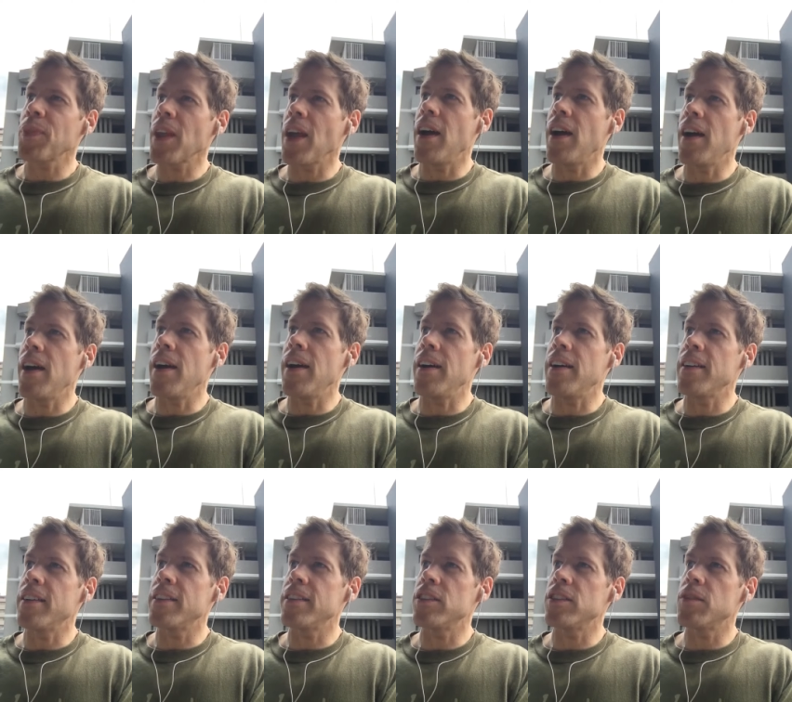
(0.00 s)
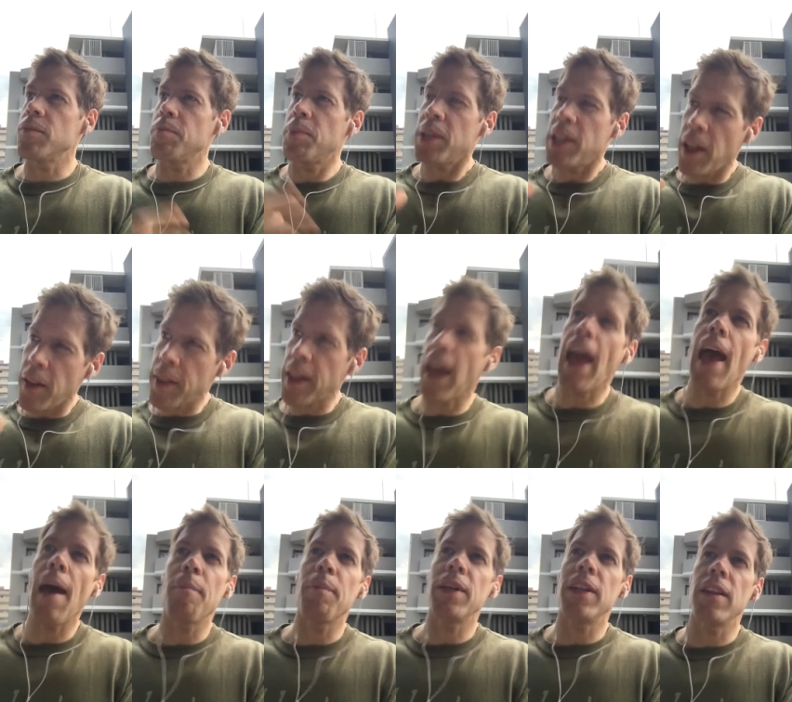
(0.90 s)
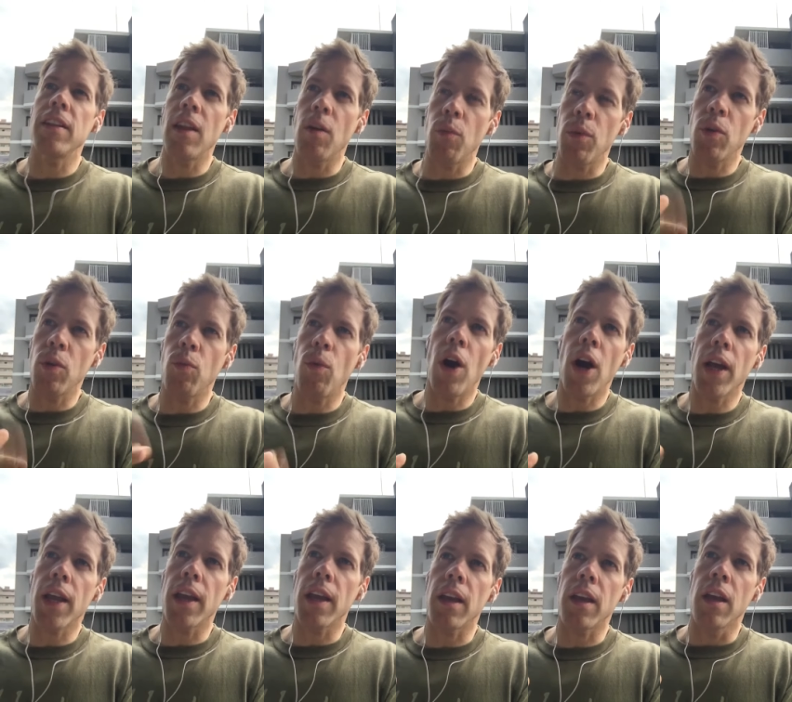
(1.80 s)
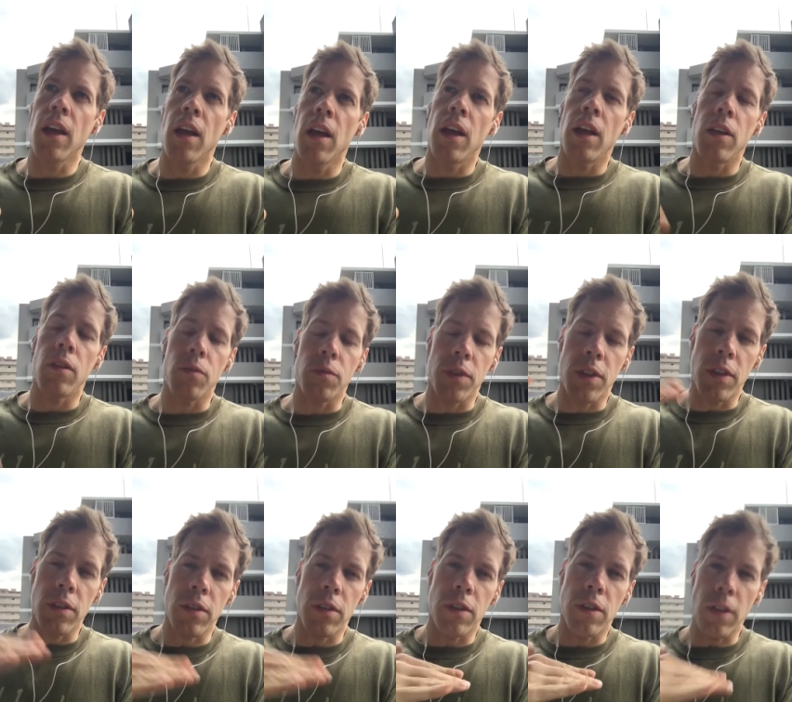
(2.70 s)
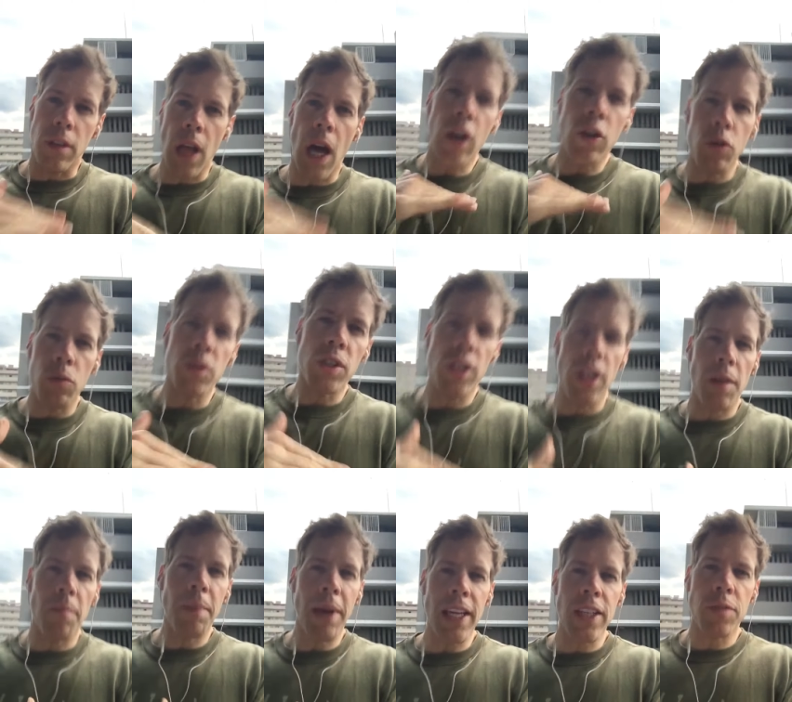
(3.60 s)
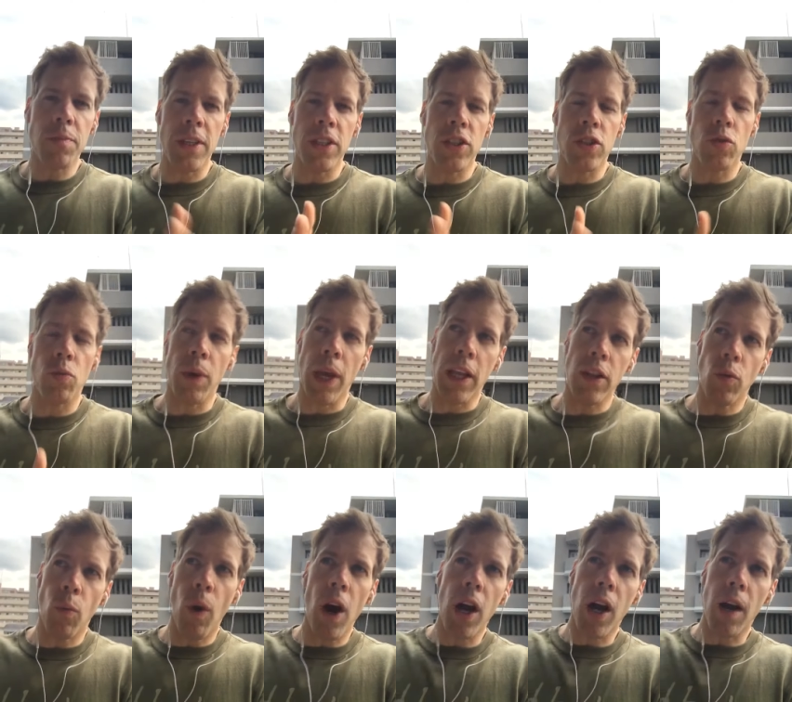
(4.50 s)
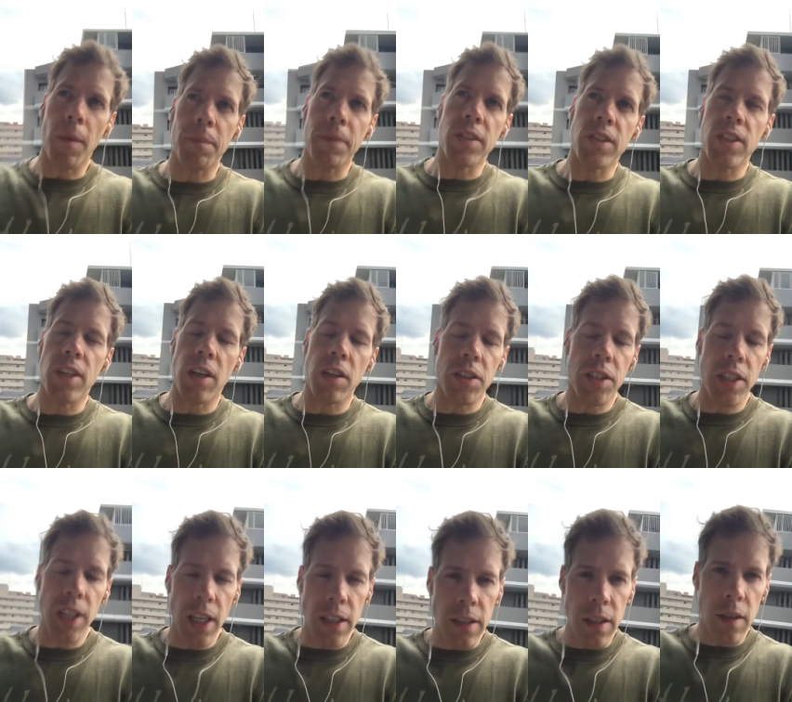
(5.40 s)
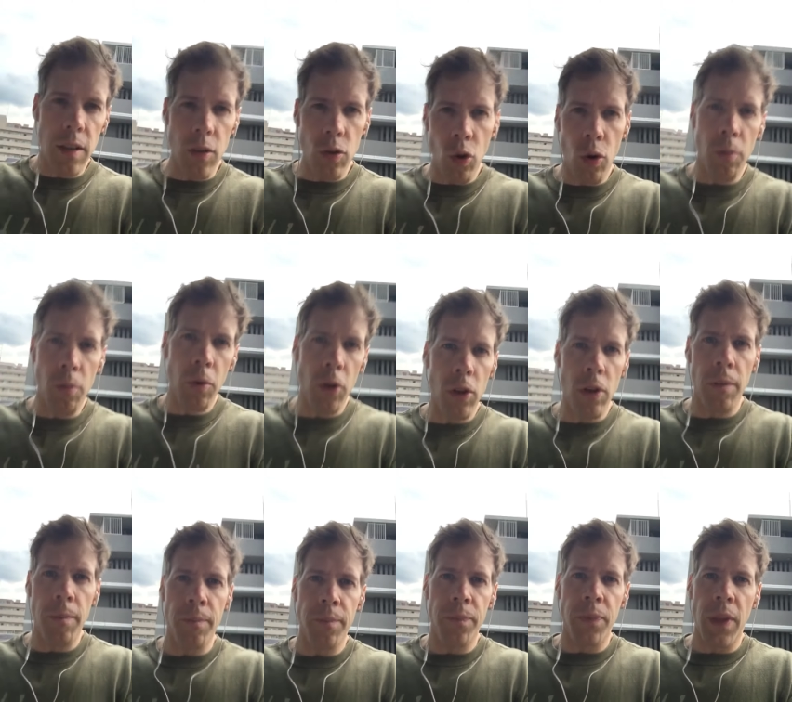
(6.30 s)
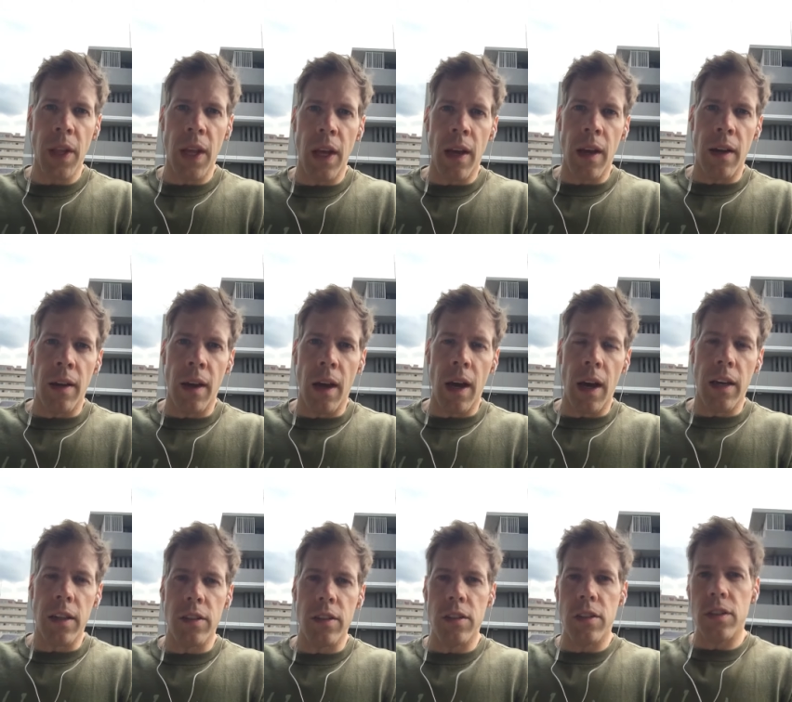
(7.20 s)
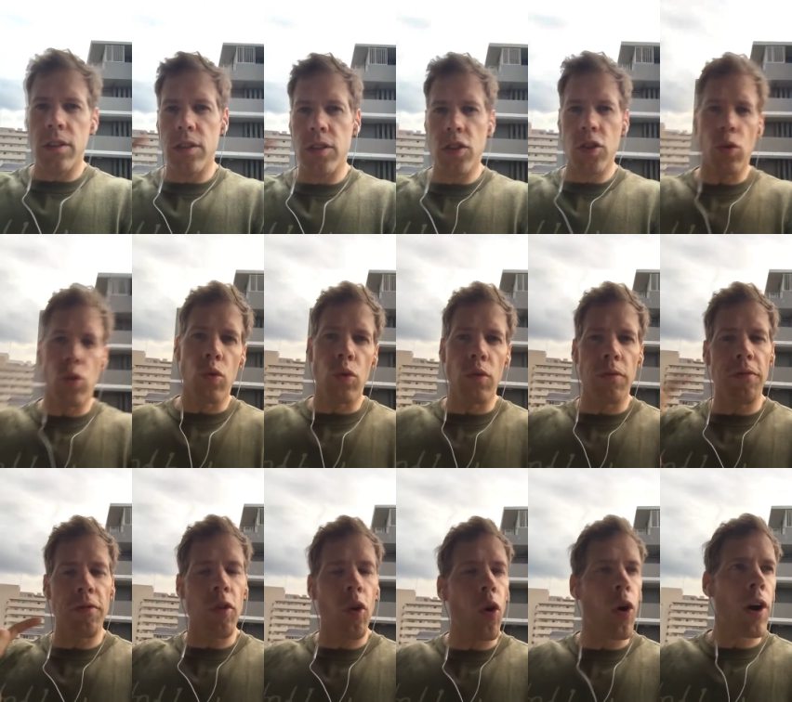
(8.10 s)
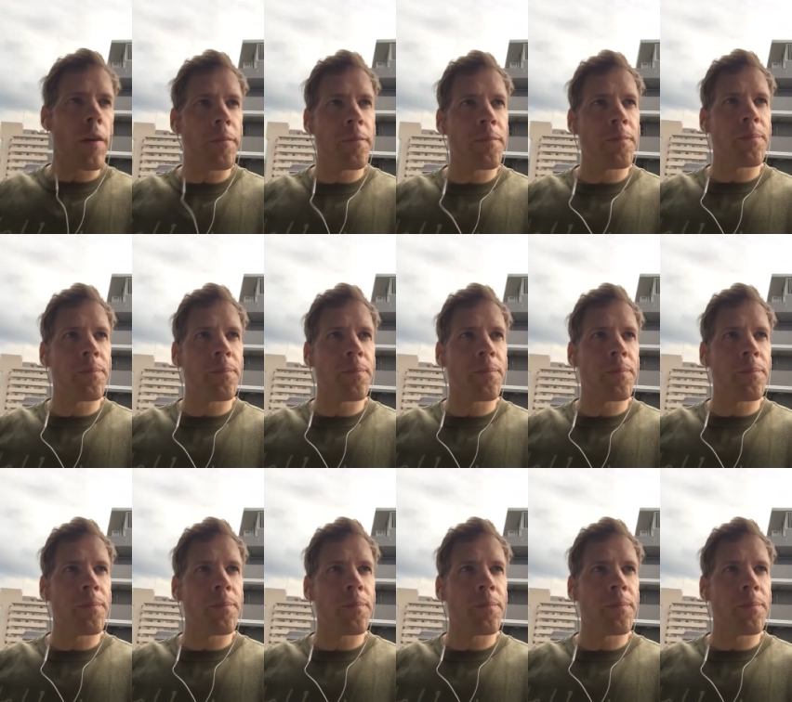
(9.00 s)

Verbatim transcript: uh, but nothing happened and then we're walking the, the locker room was in the basement so we had to walk up the stairs to get to the normal uh, school floor